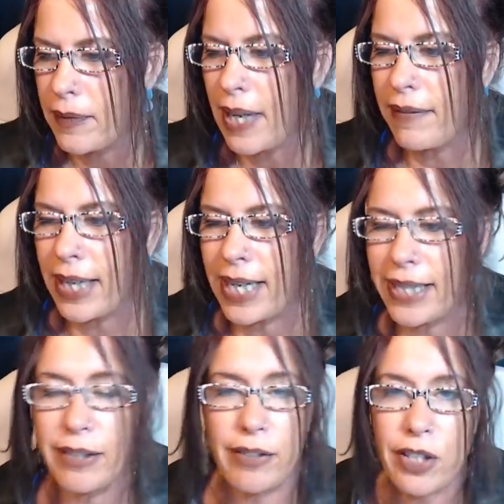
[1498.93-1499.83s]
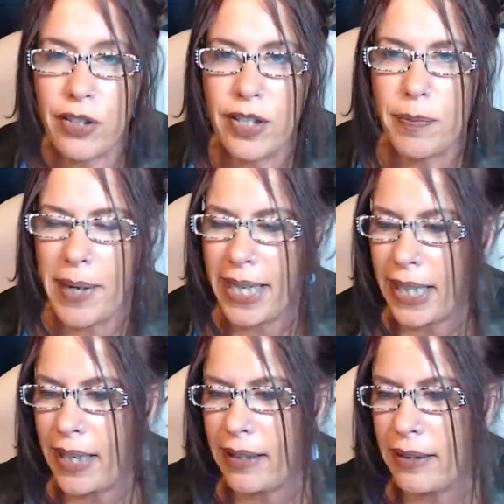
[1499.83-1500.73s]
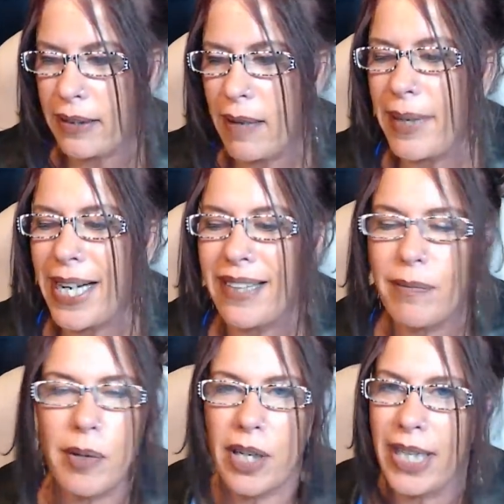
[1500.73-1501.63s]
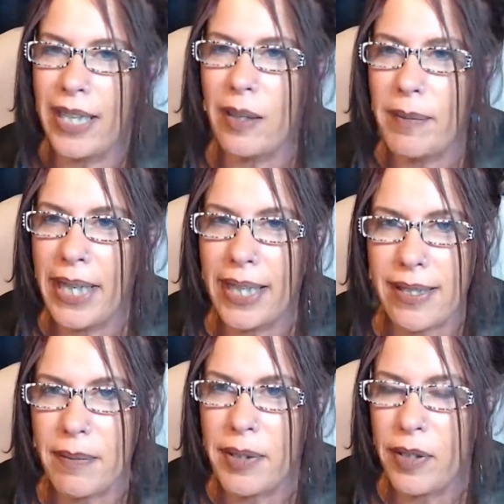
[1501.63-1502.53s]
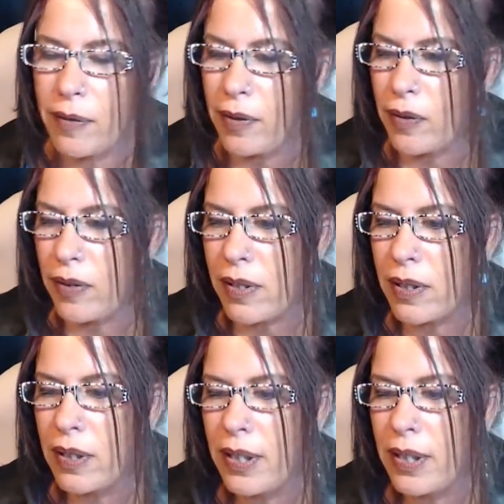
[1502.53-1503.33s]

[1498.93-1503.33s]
Haven't gotten any returns back yet. I'm gonna have Marty help me get some interviews.